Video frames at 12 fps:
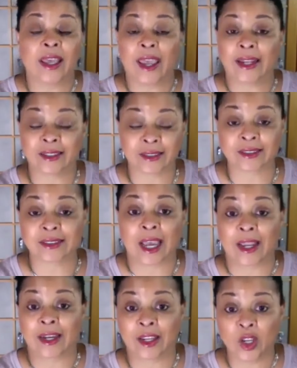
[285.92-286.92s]
and
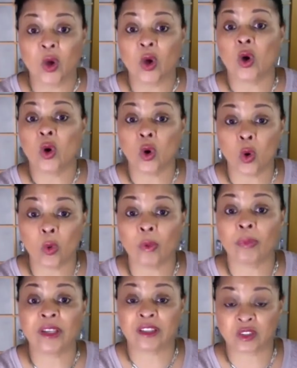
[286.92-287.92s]
deciding who
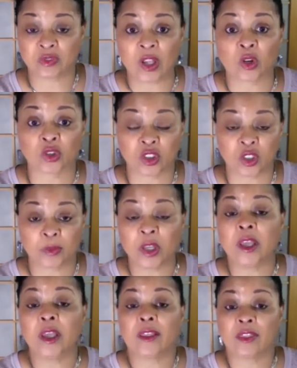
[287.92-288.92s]
would be disfellowshipped
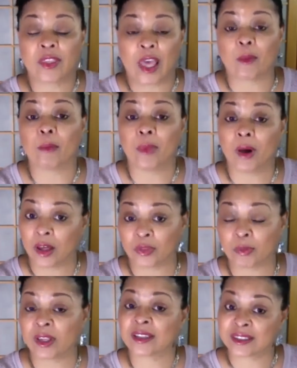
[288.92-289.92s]
that
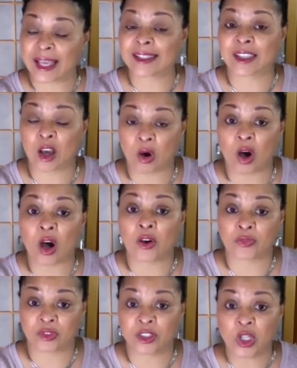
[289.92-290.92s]
month, because that's how
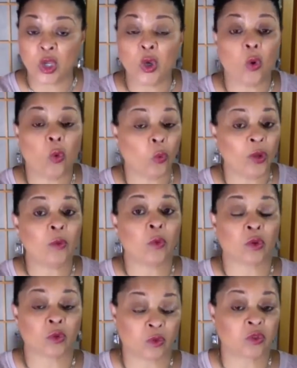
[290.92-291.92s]
often we
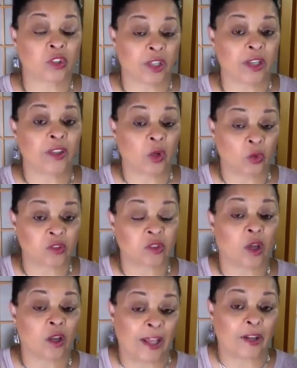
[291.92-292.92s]
were getting those
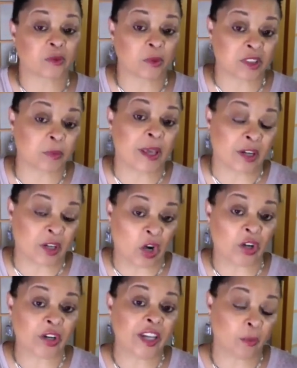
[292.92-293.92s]
announcements made at
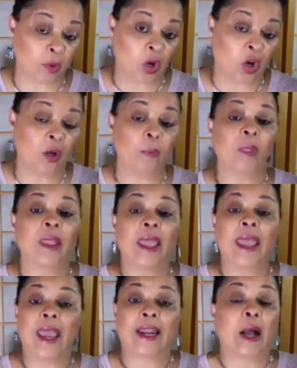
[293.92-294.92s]
our Kingdom Hall.
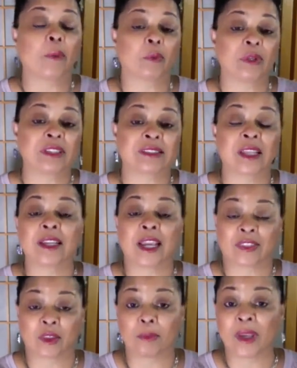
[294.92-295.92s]
And I would be sitting
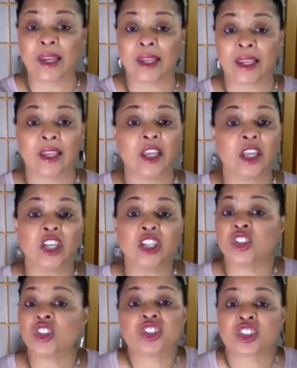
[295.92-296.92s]
at the meeting
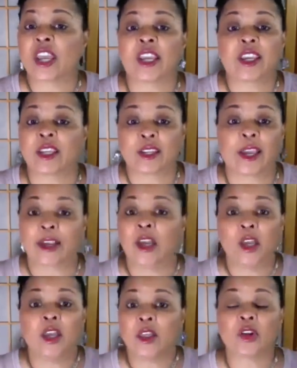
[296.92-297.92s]
just shaking like,
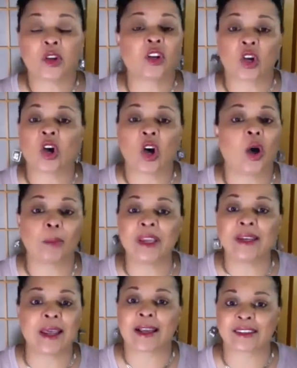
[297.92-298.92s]
they're going to call
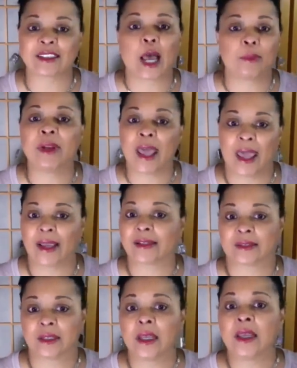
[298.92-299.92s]
me next, I'm
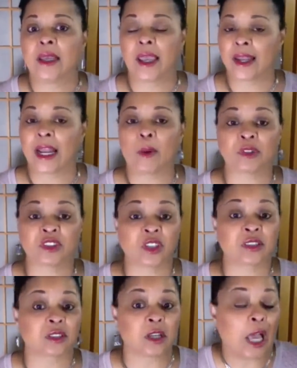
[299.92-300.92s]
next. And I was
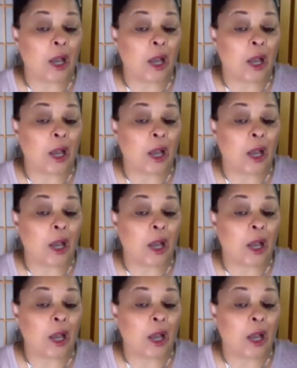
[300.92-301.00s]
just